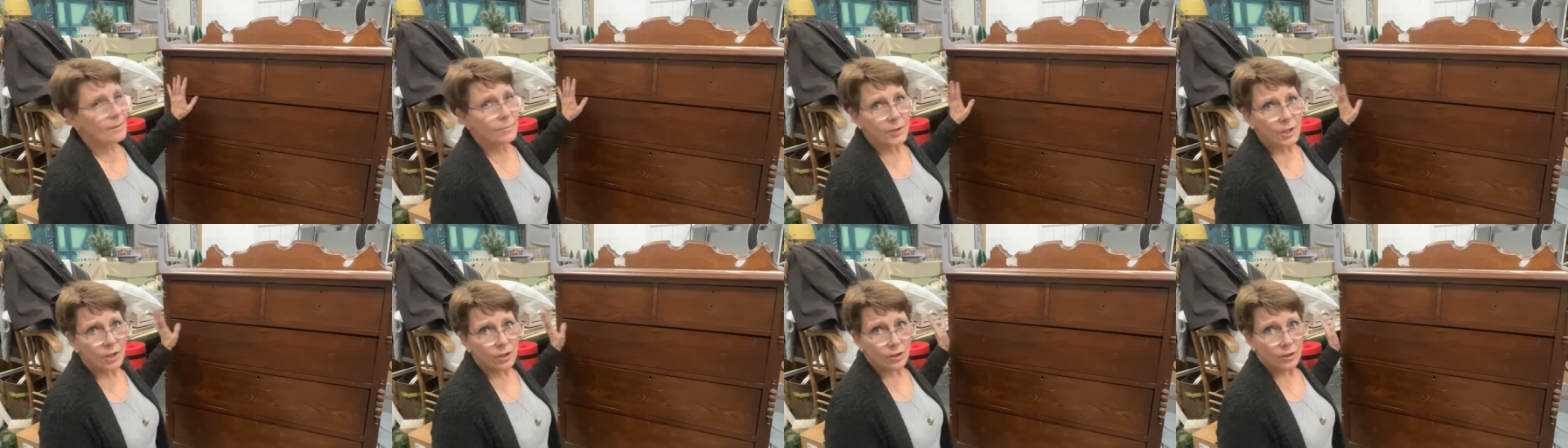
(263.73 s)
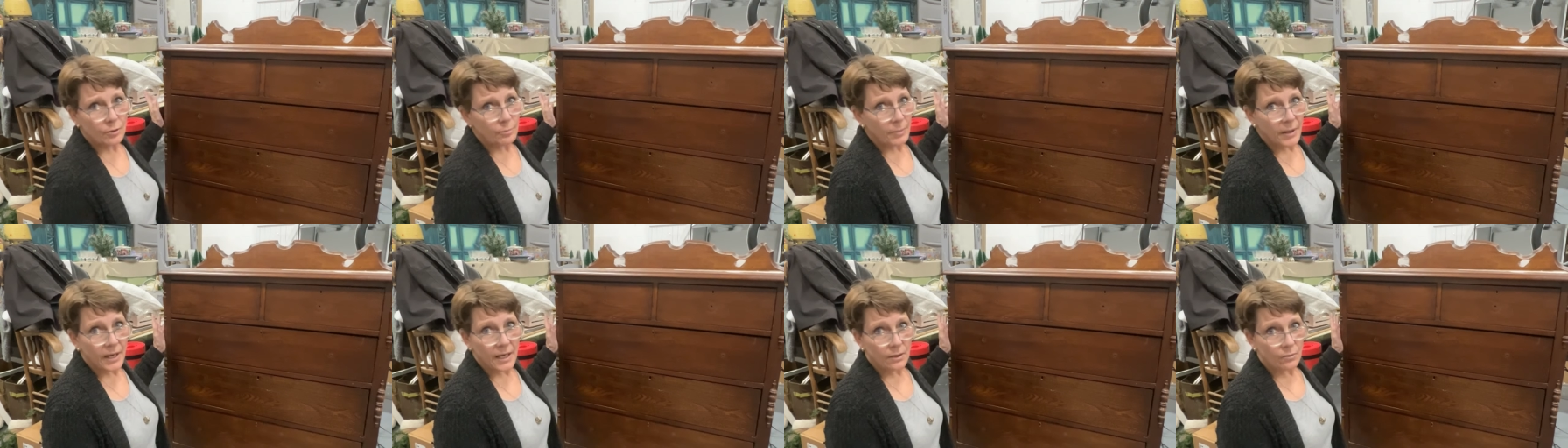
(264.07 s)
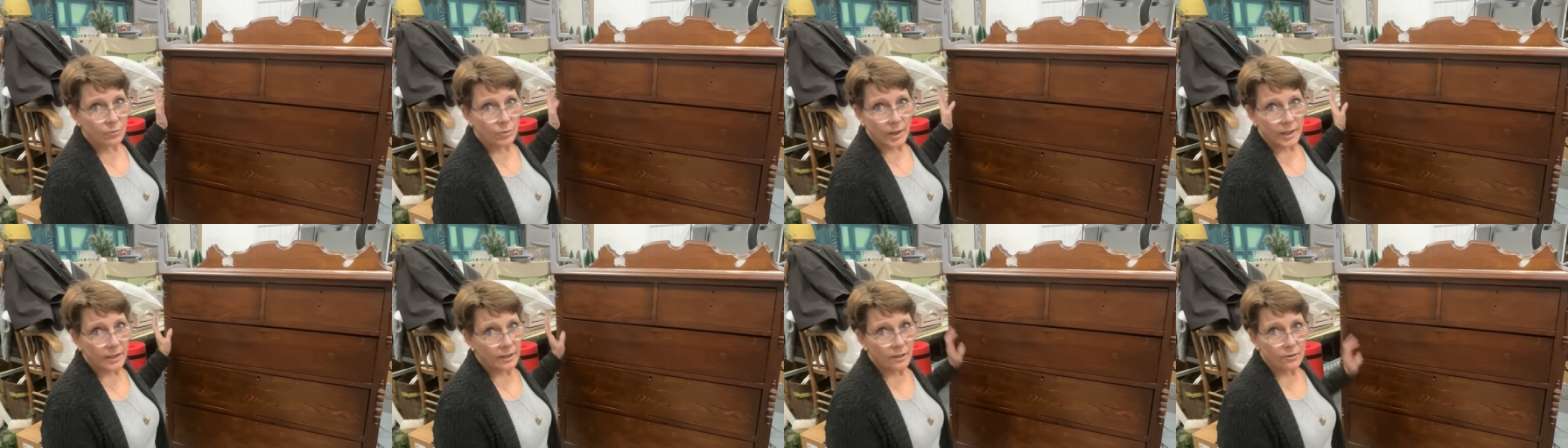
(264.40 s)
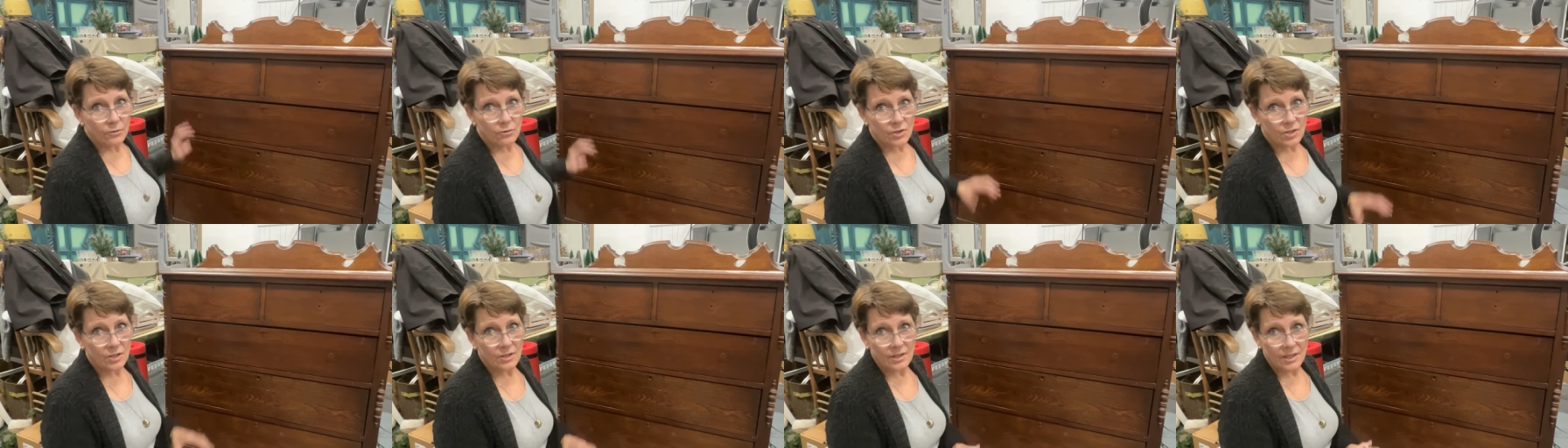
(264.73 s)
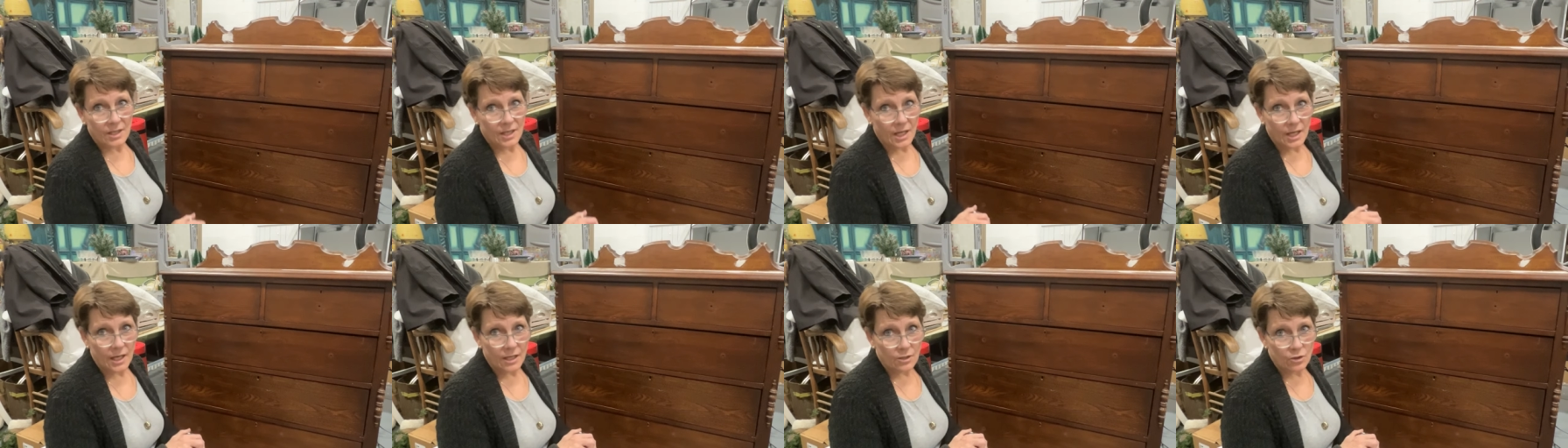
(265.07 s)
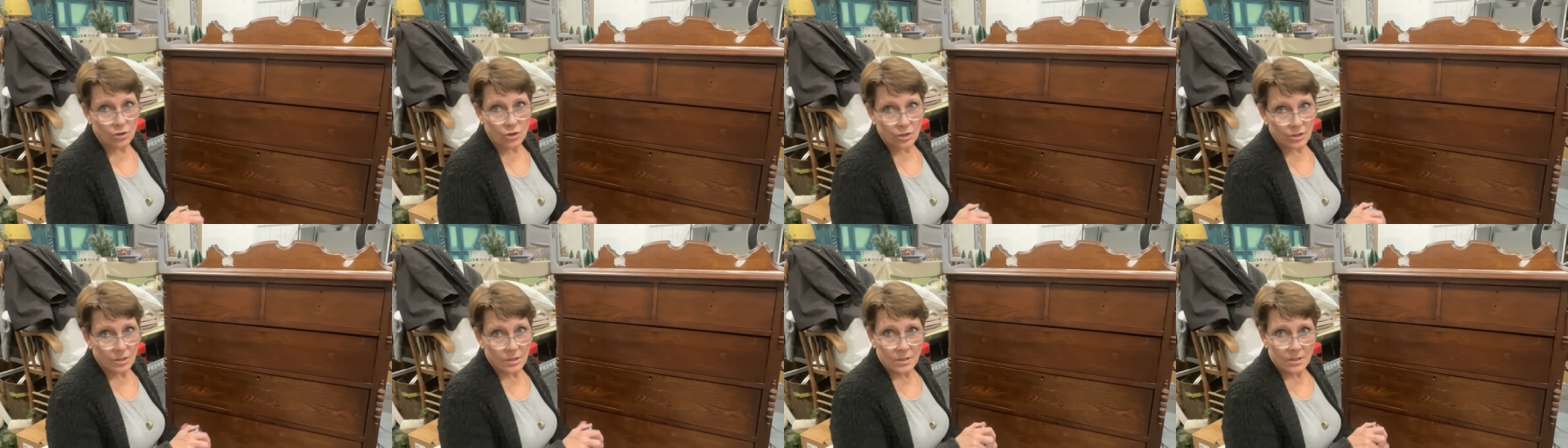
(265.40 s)
not gonna paint right out to the
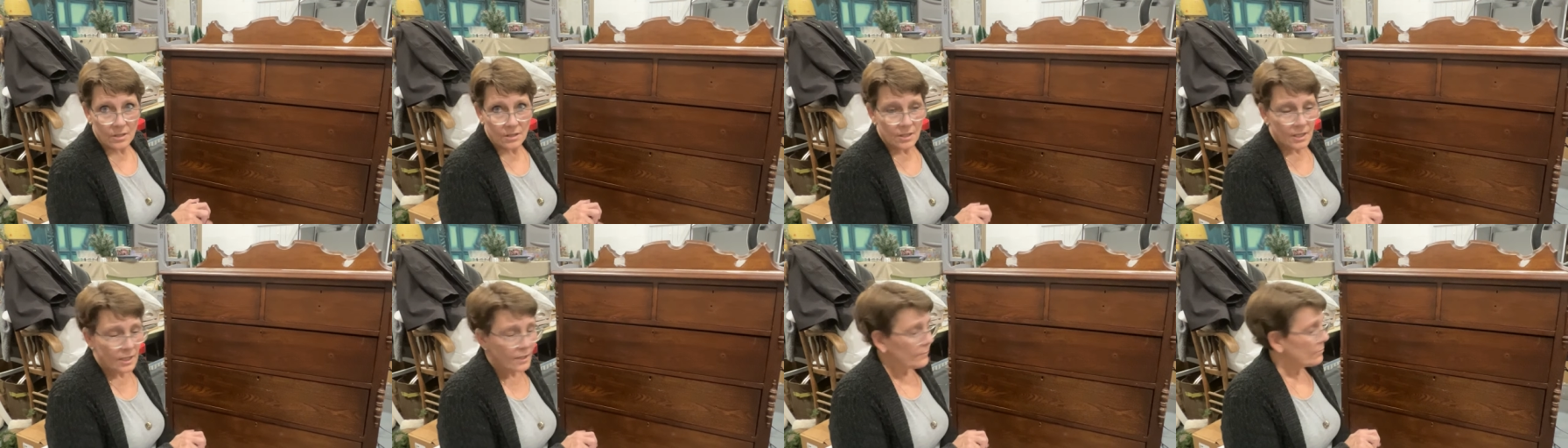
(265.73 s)
edges,